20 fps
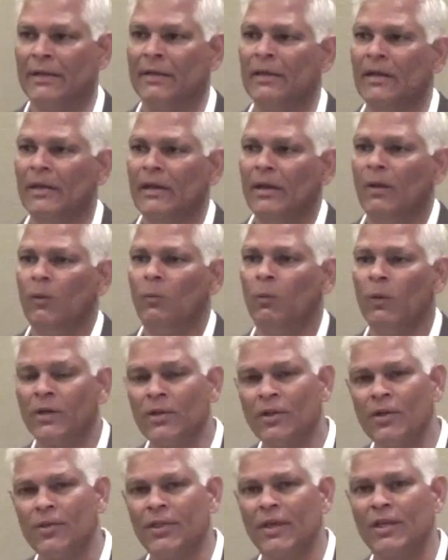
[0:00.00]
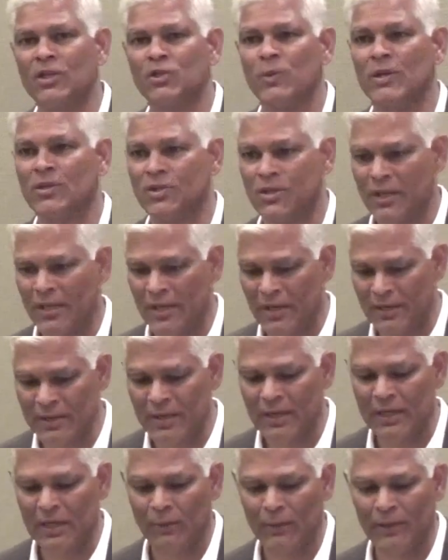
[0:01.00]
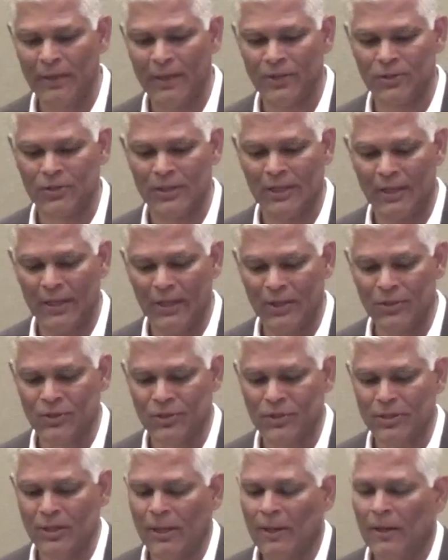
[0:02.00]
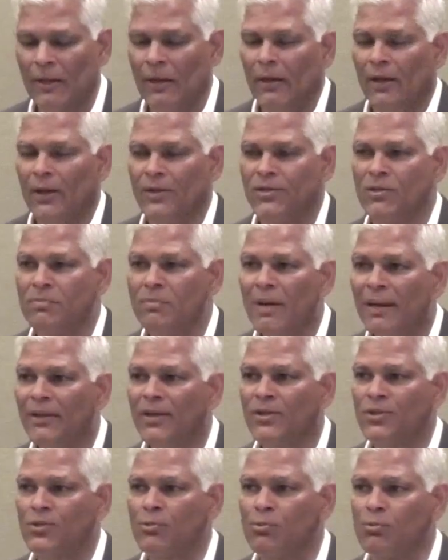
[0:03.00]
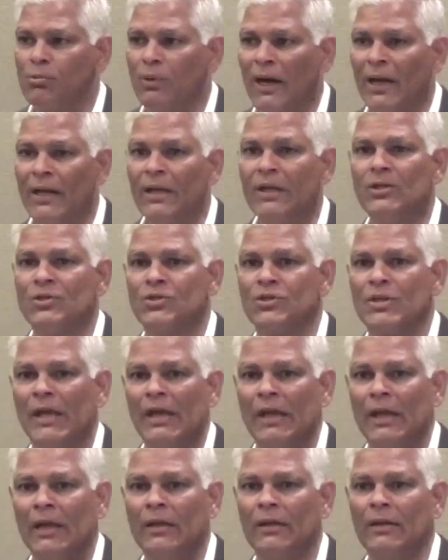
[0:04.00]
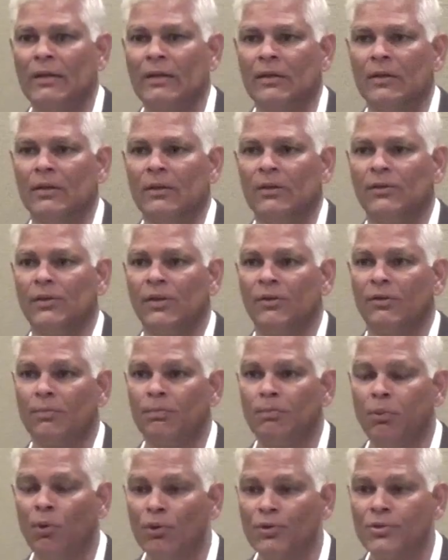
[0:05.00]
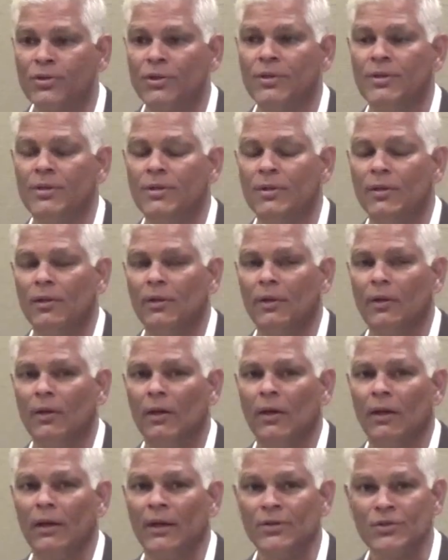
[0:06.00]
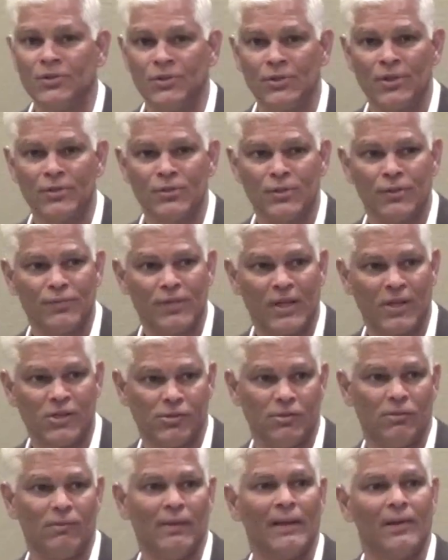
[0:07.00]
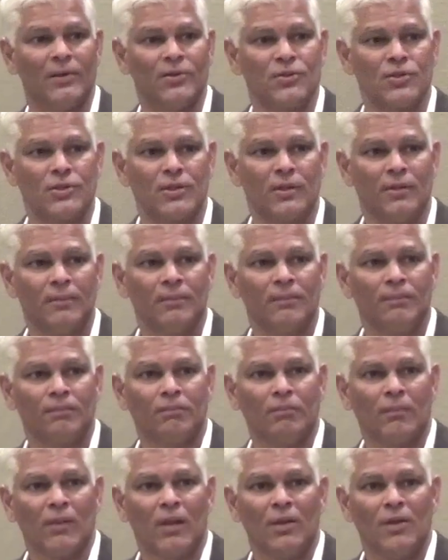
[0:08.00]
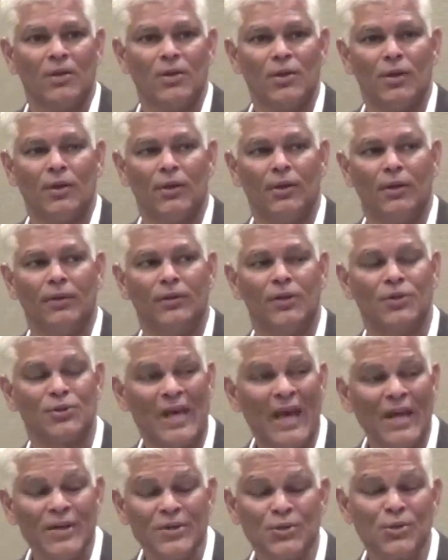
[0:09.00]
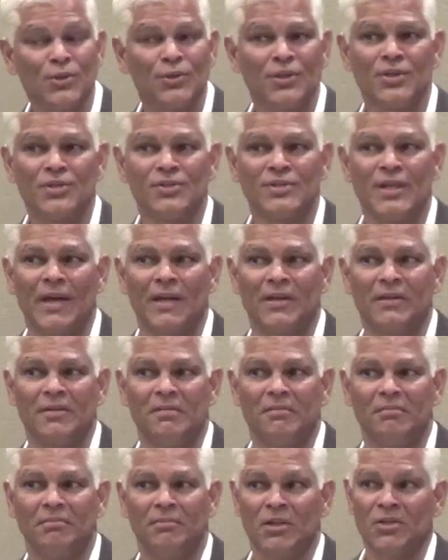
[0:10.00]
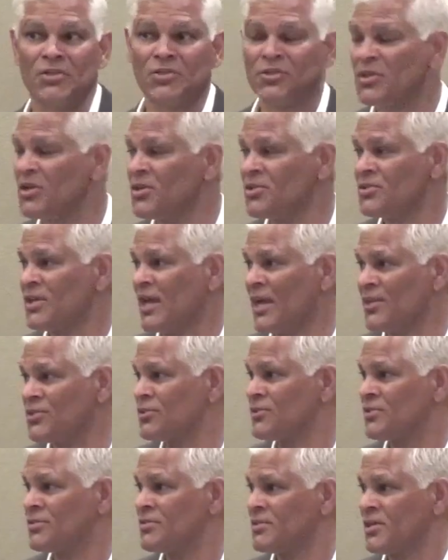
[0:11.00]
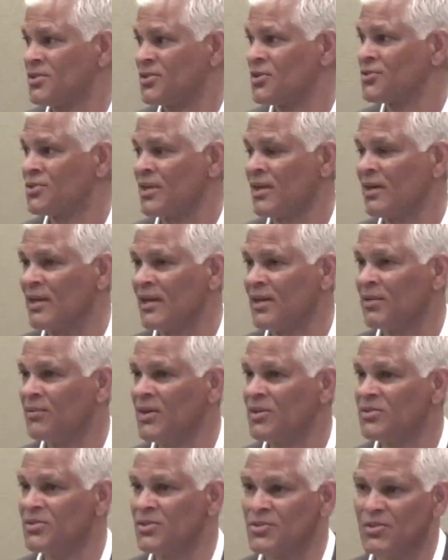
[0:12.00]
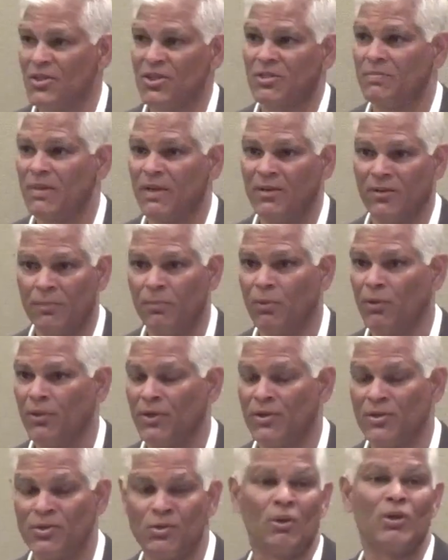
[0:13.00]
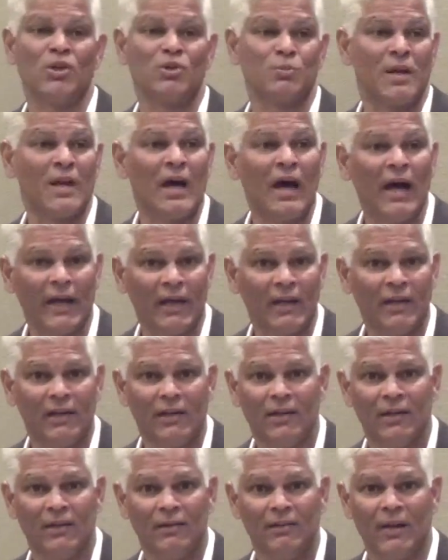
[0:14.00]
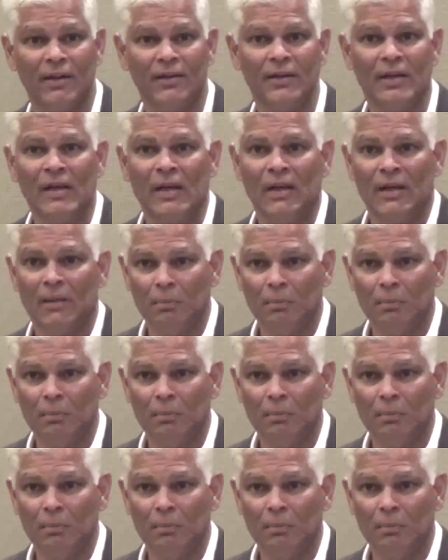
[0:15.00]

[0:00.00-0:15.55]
and one of the things we see in India nowadays is a tremendous rise in the reported incidents of sexual violence. The sad truth is that the incidence hasn't necessarily increased, it's just being reported. It's always been high, right?